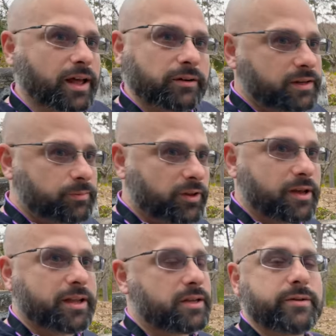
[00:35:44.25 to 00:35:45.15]
I don't need to
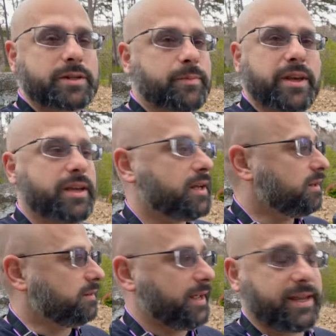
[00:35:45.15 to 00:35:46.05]
plug in USB
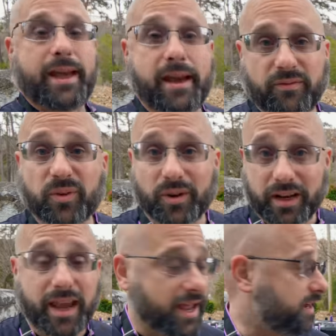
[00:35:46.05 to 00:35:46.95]
like ever
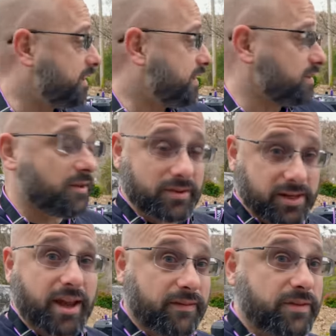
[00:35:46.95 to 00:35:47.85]
again, as long as
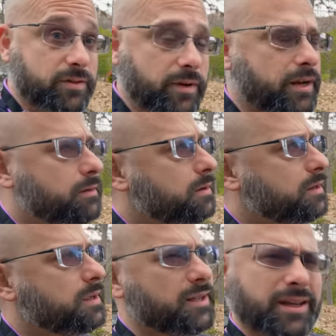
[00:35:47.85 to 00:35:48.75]
I have this radio.
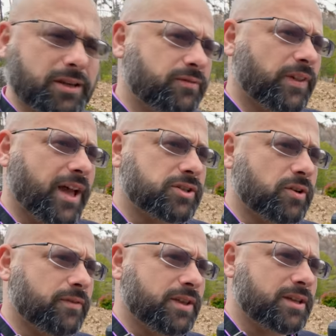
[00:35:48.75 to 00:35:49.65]
Can you flash
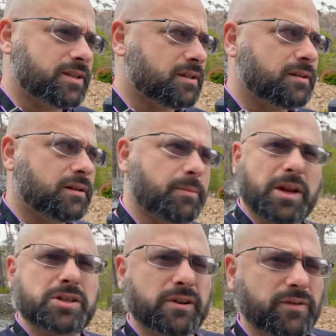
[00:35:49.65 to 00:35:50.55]
over this? I'm
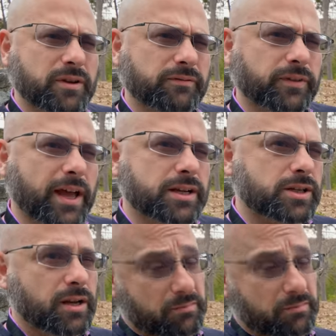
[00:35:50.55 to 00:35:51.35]
not sure if you can flash.